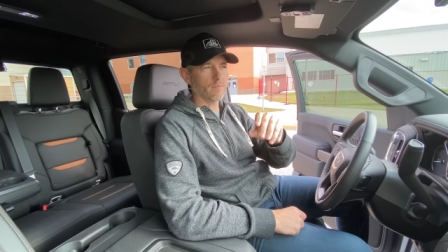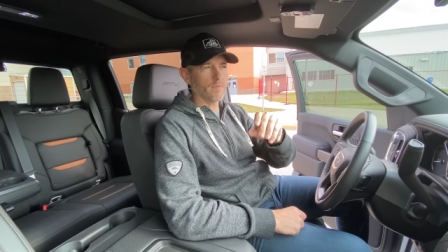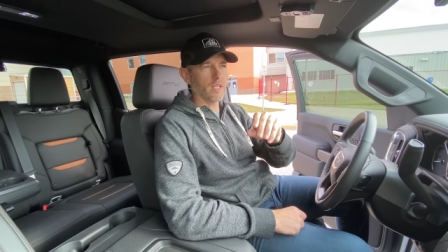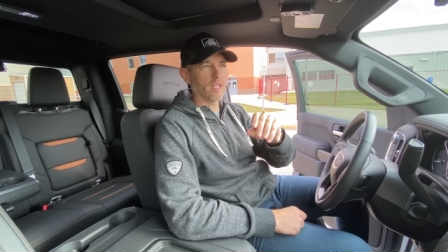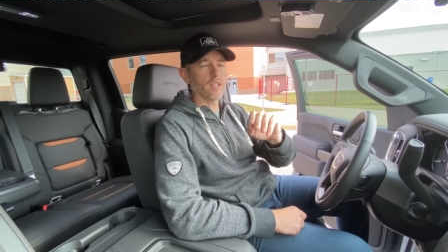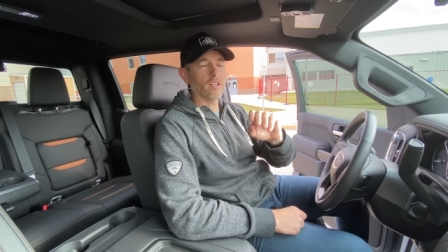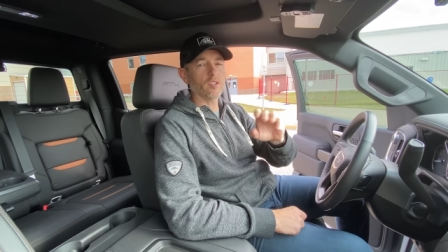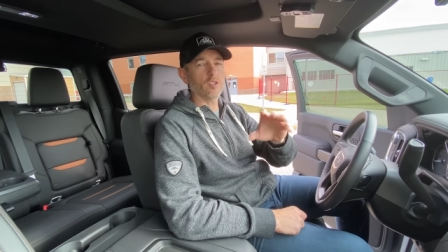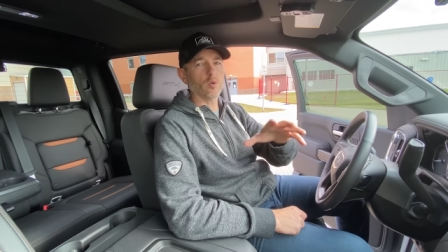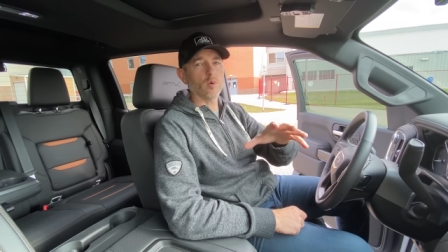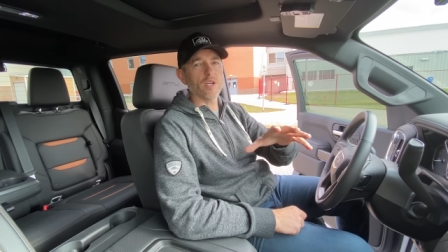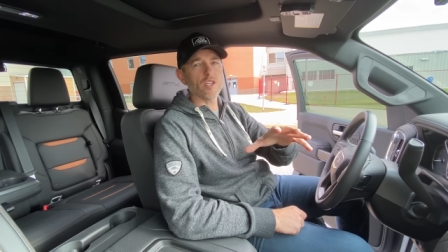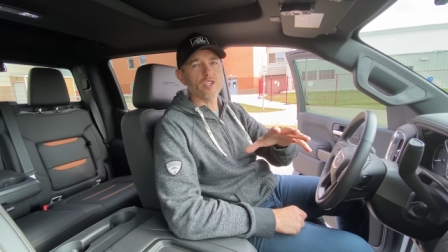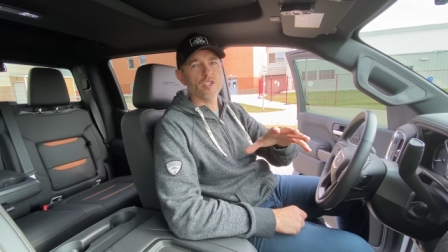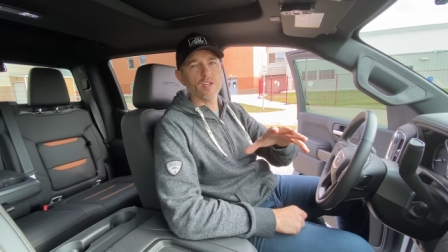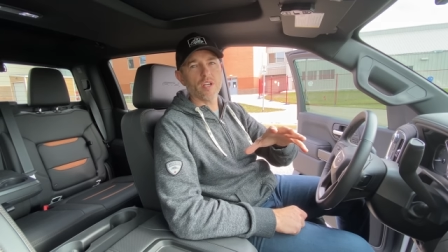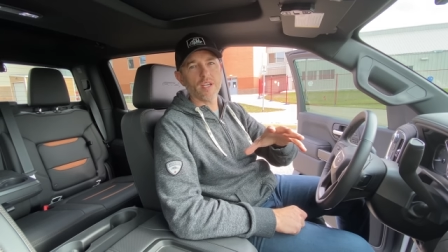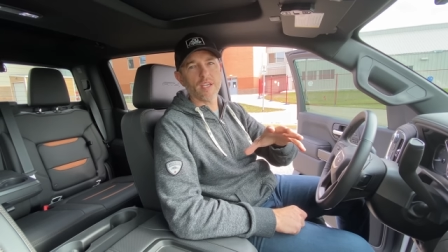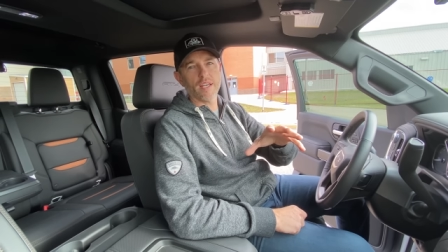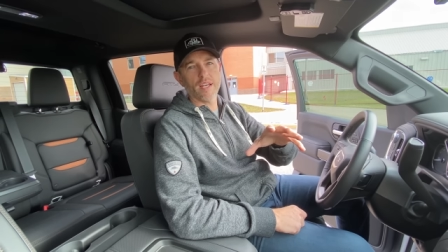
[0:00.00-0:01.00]
Another
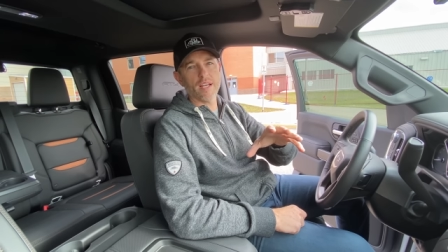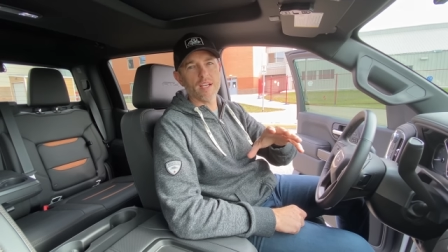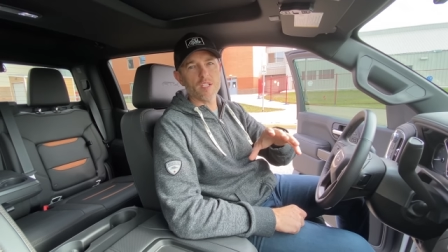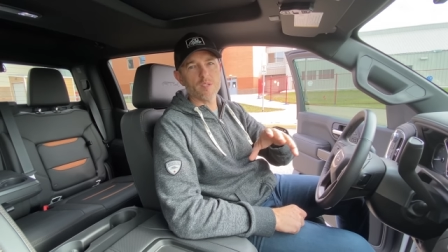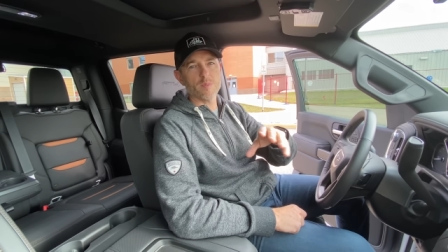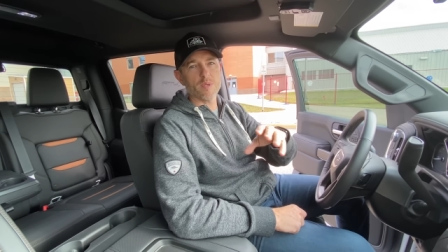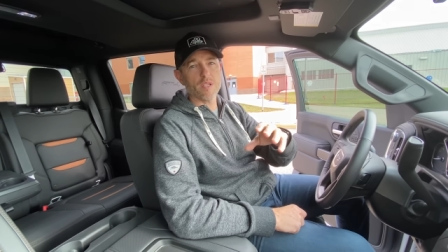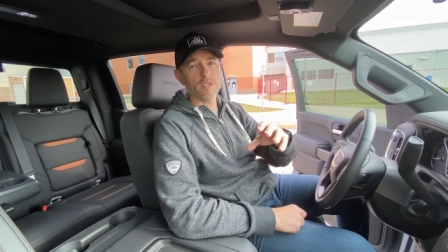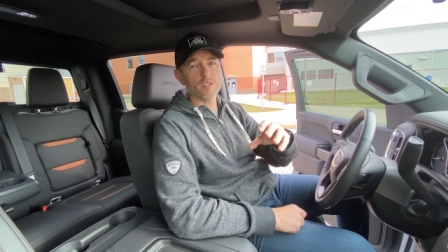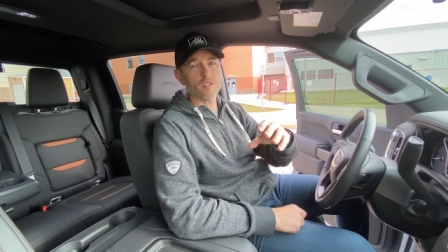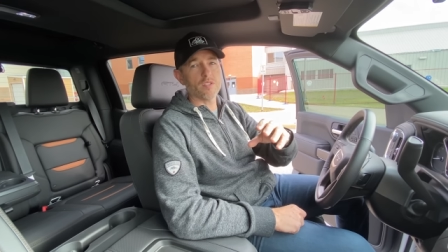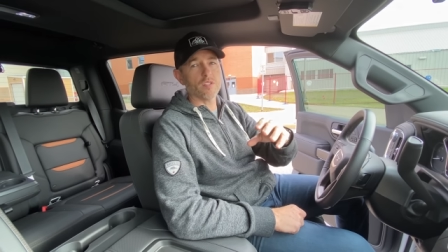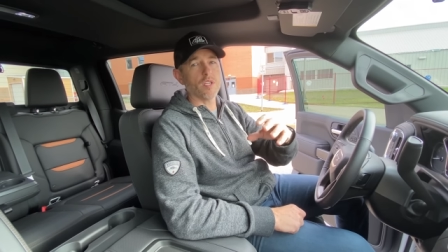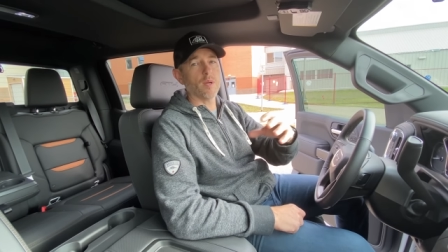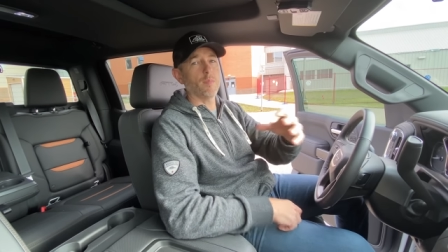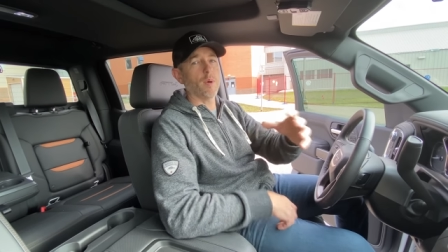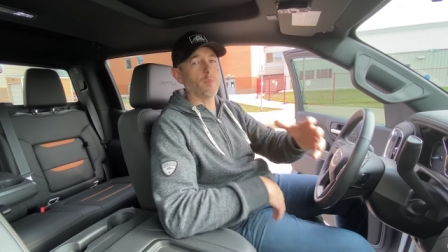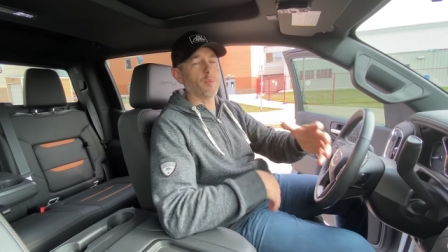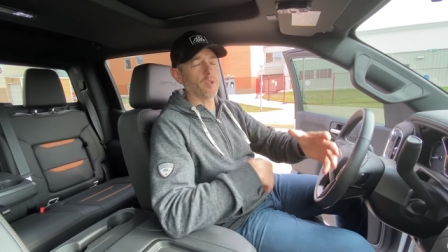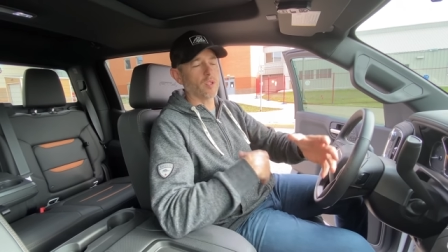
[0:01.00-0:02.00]
question I get asked because it's
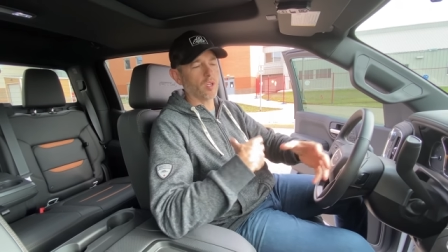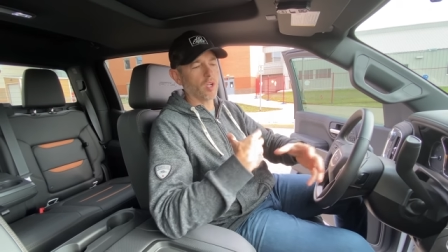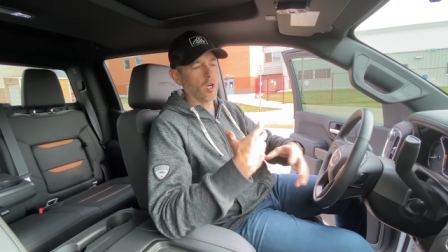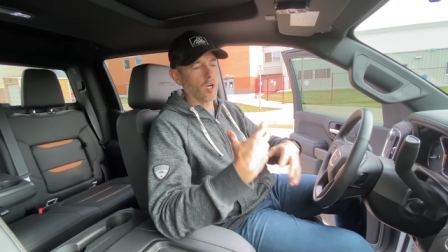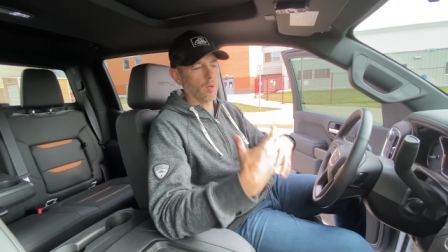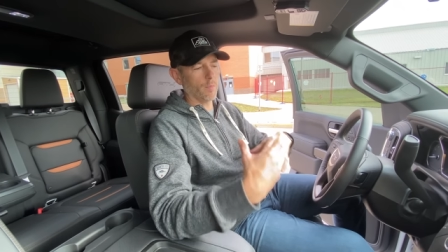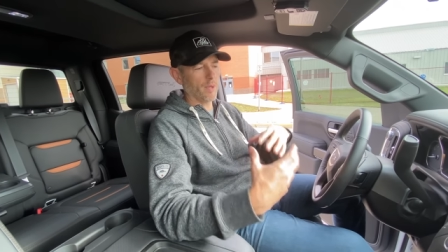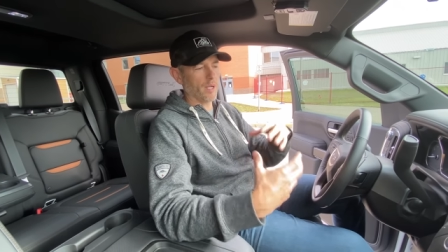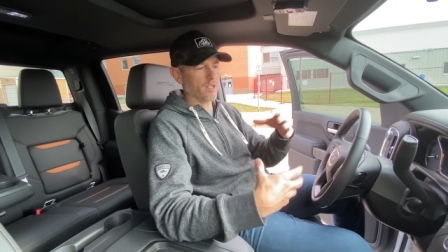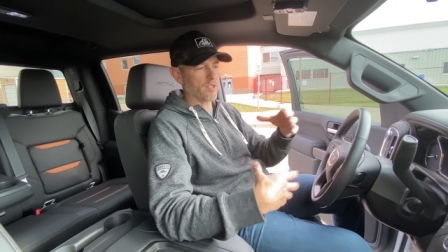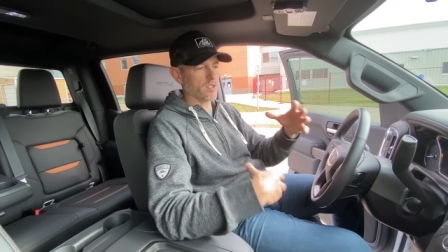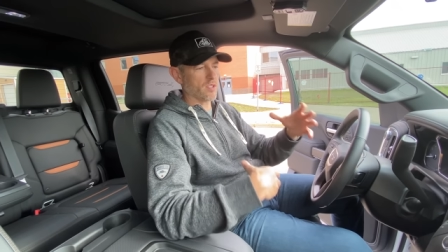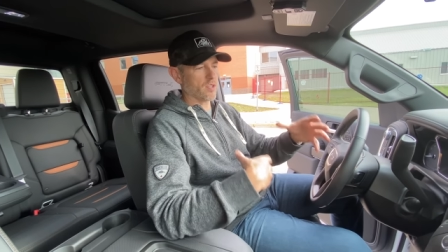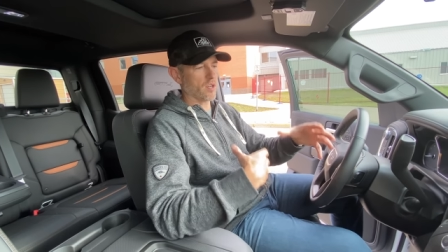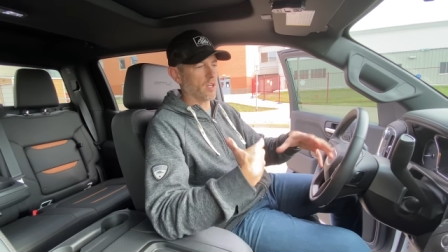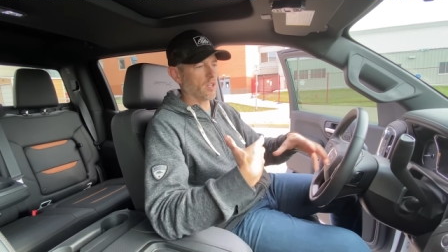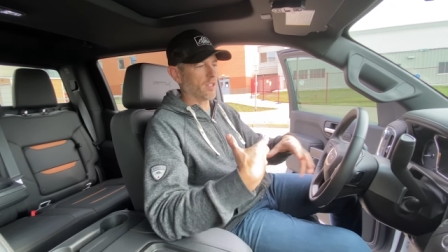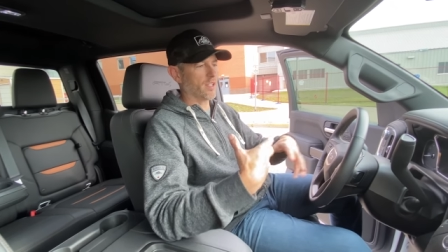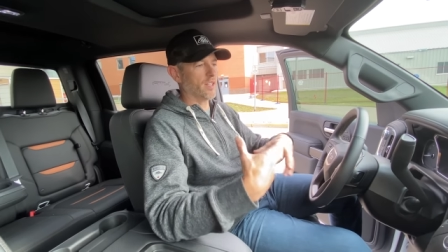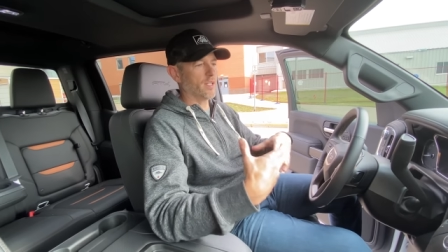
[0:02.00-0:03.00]
come up in the comments
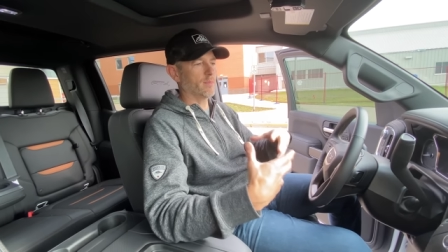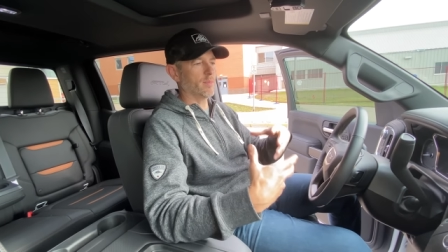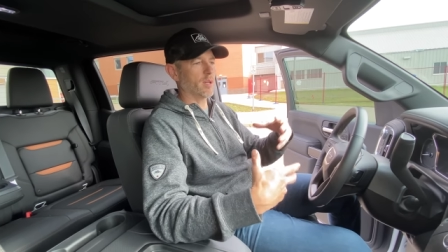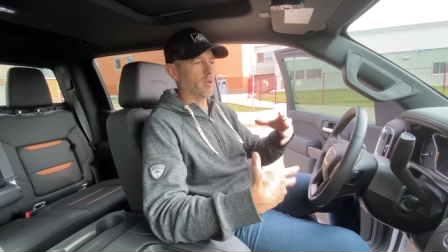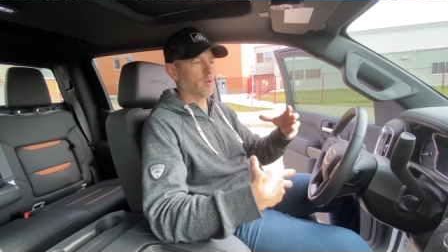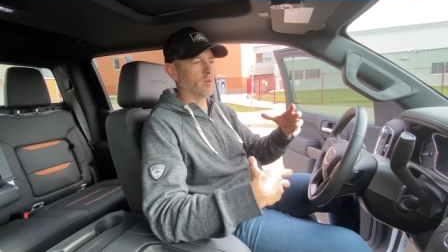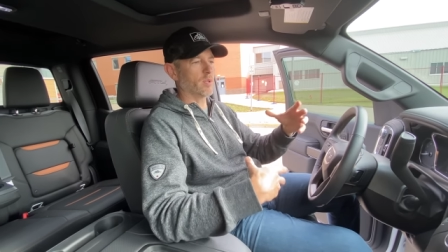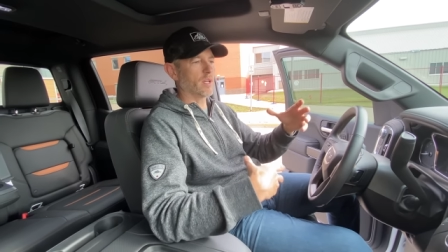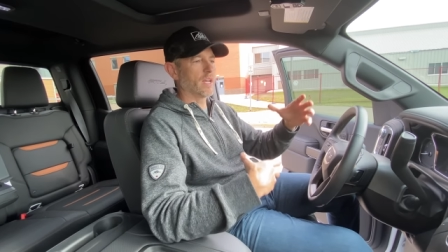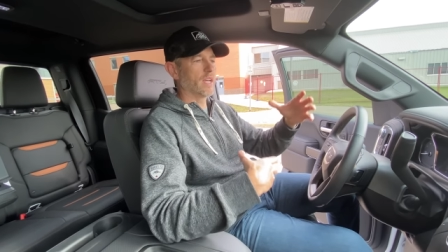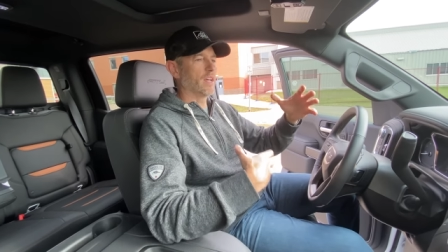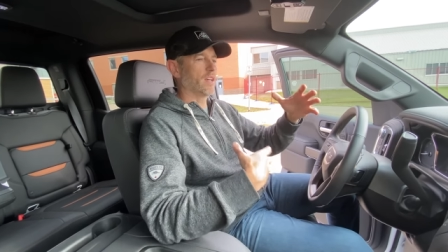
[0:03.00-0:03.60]
talking about,